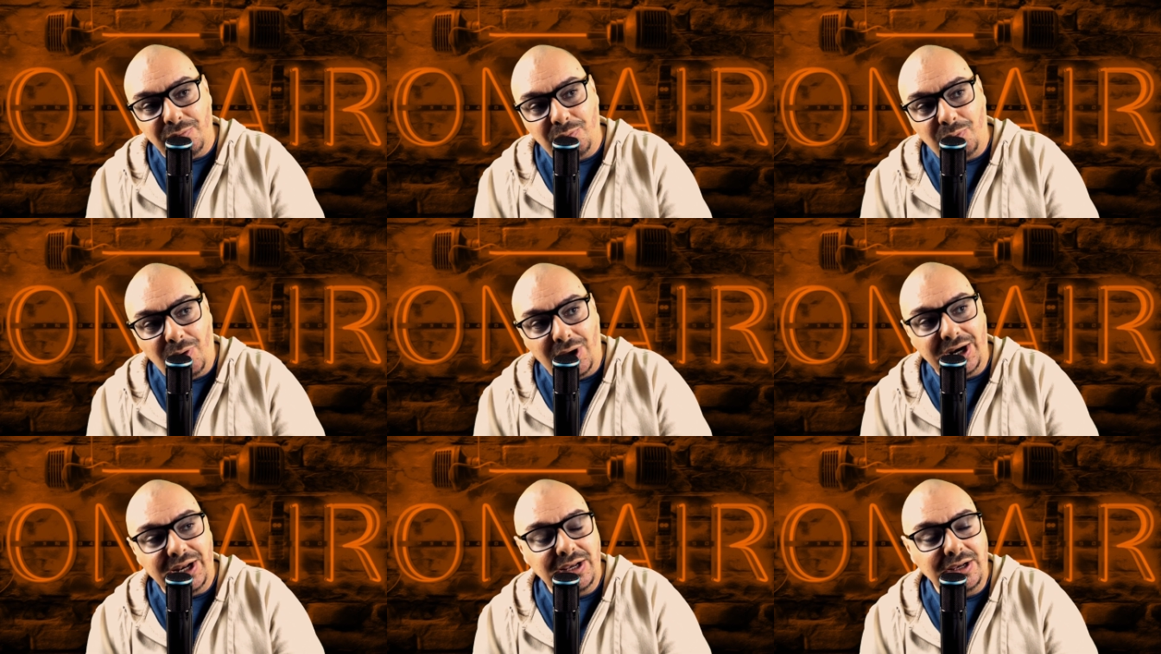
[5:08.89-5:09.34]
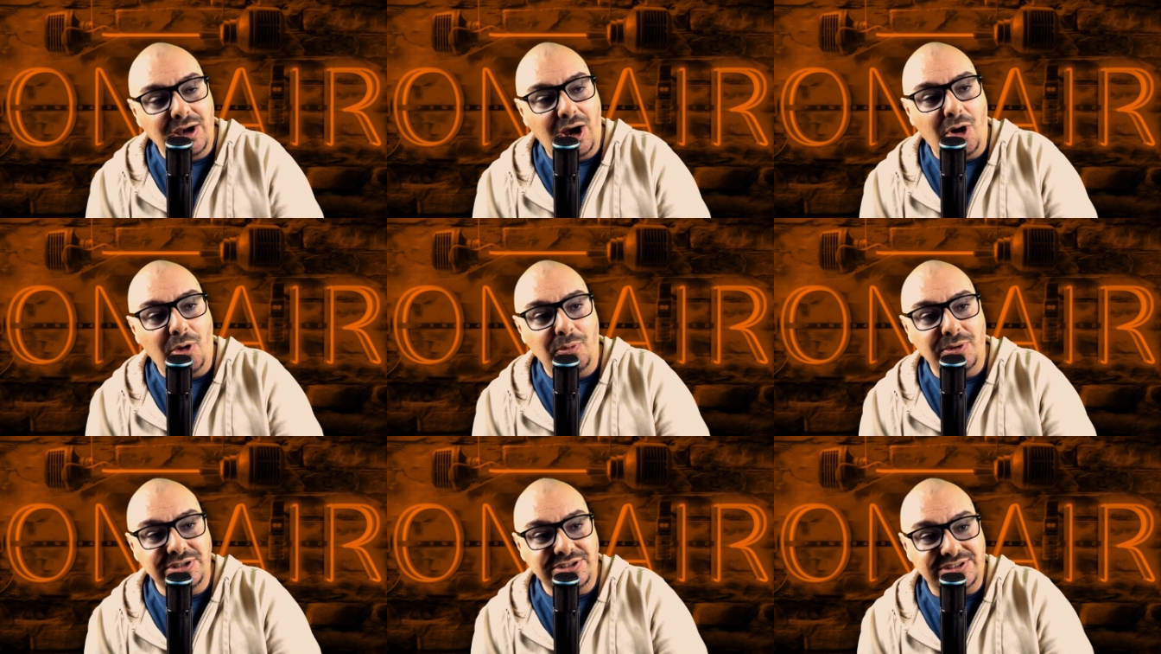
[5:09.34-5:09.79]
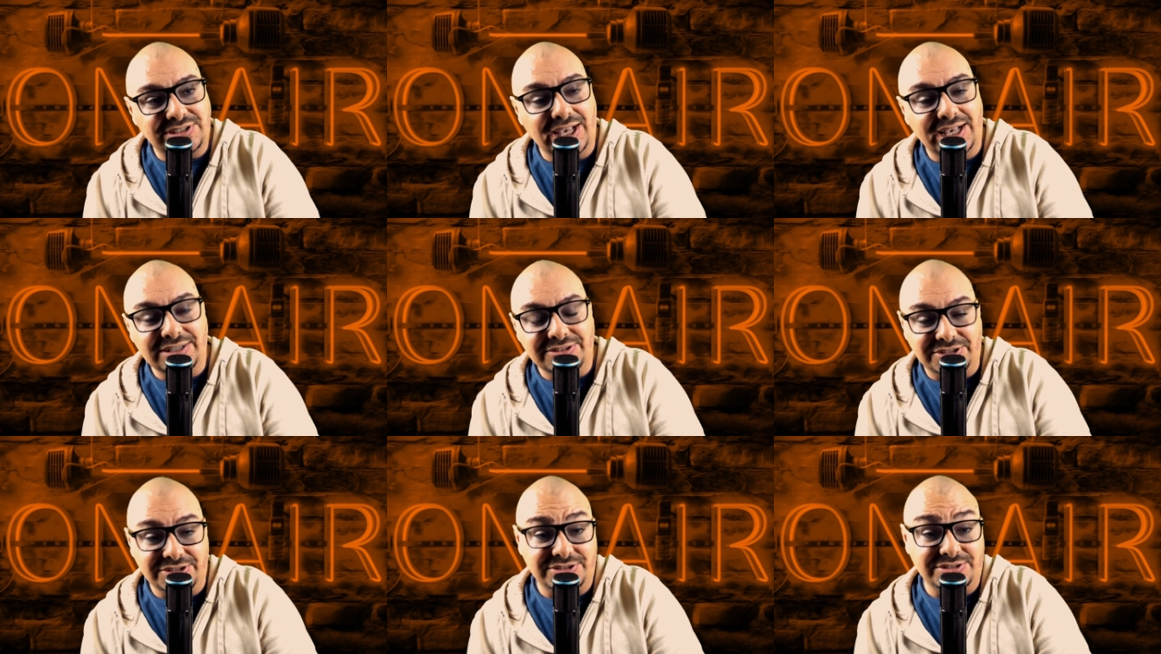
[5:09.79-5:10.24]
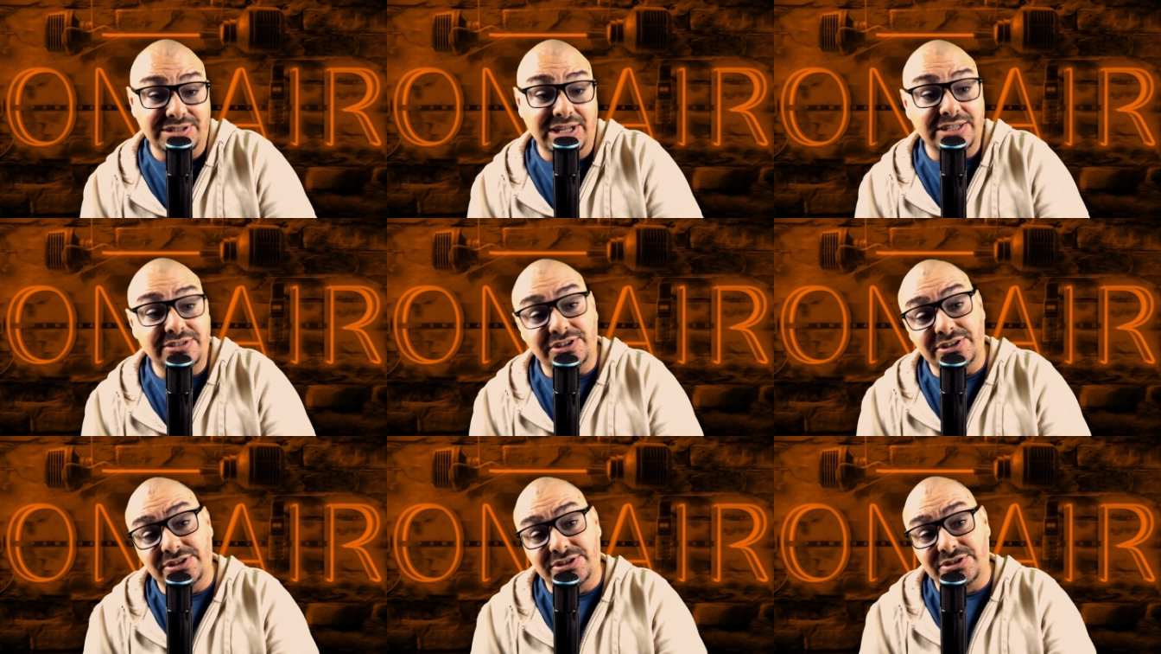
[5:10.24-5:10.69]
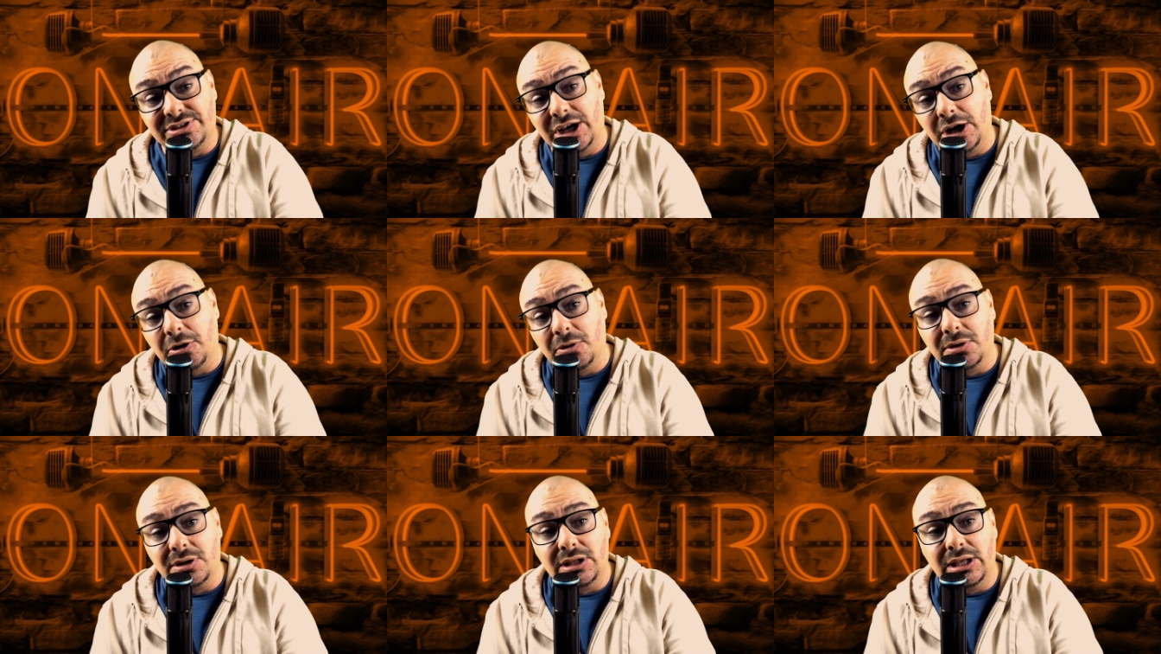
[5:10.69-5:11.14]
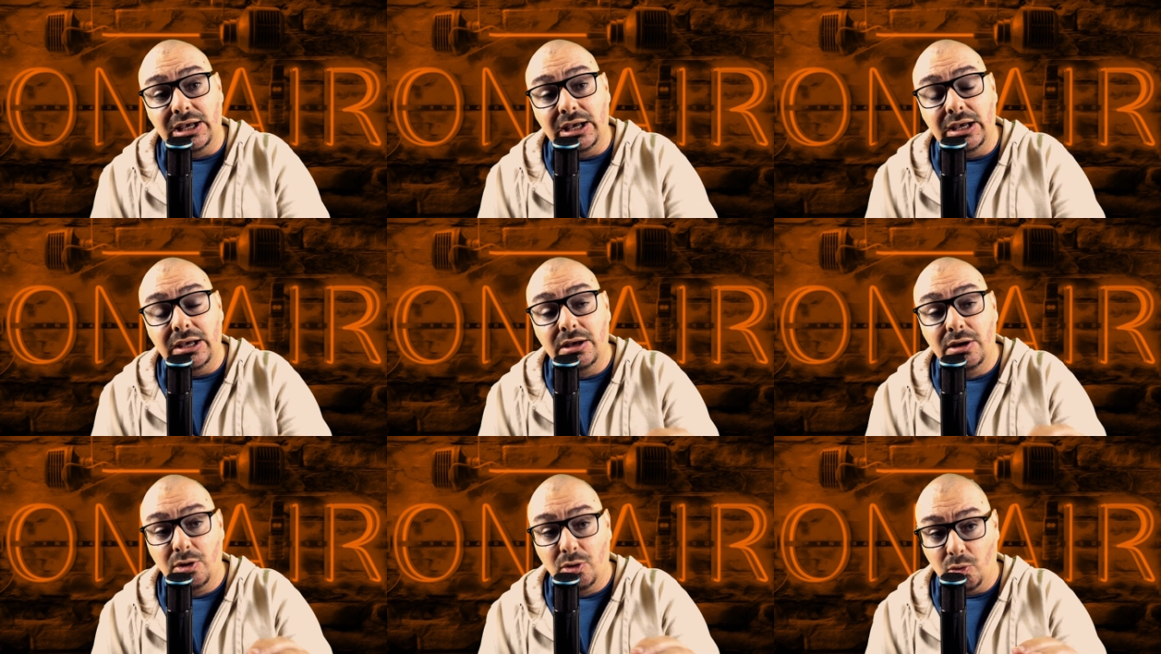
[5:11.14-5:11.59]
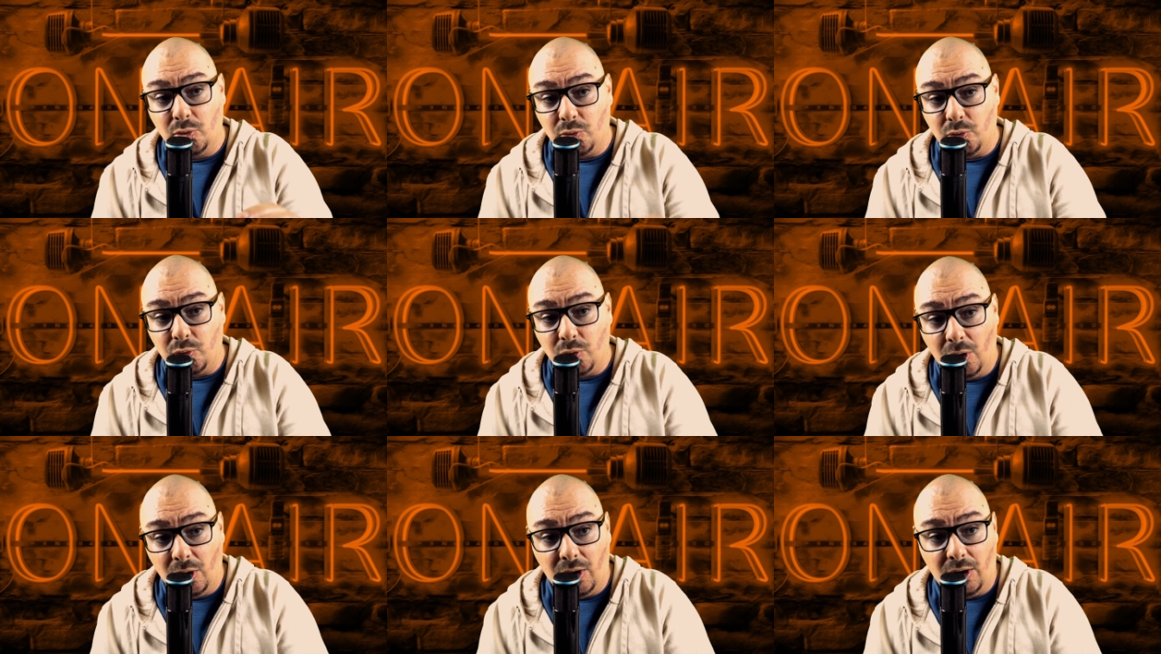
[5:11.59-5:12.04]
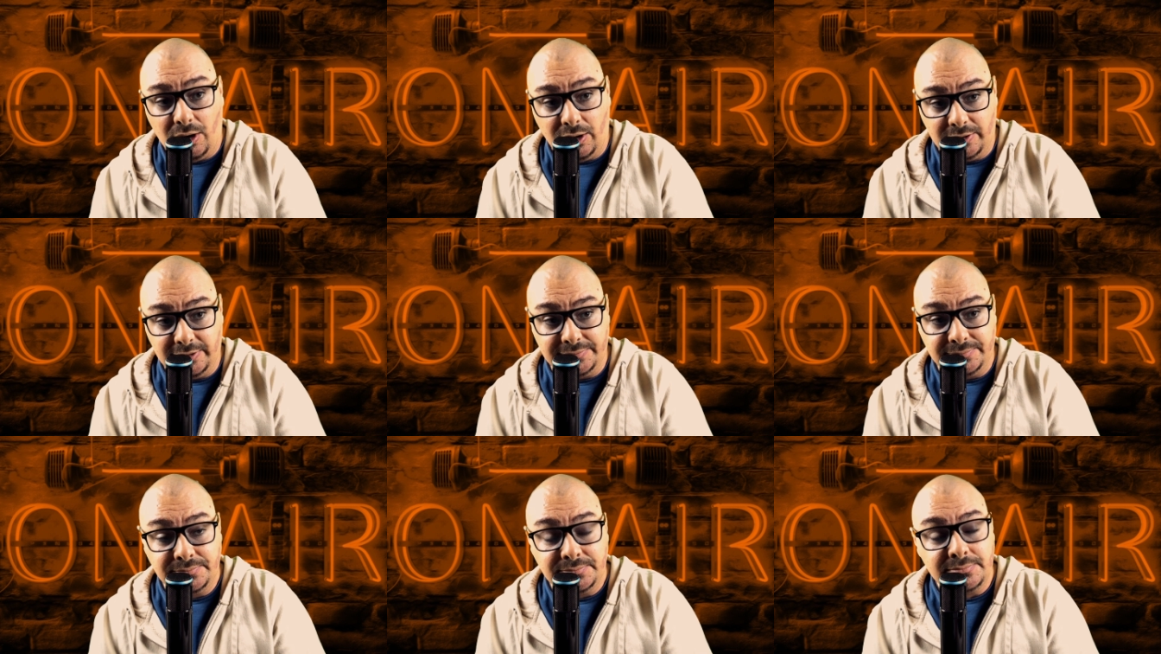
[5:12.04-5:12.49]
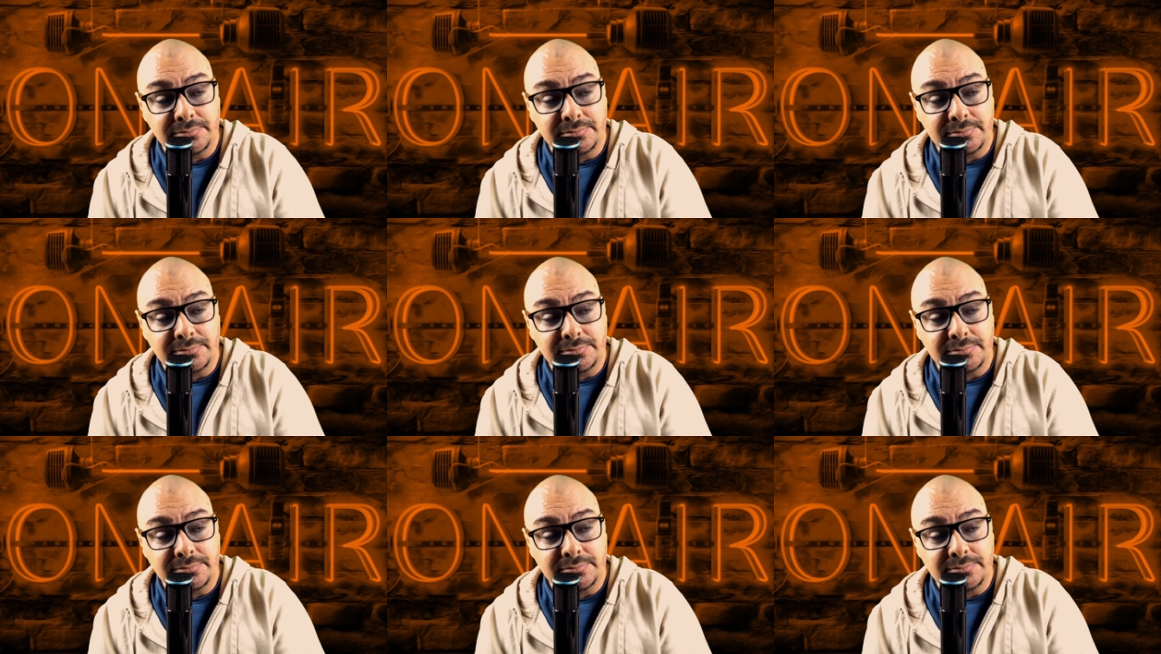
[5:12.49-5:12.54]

what he always says is necessarily wrong.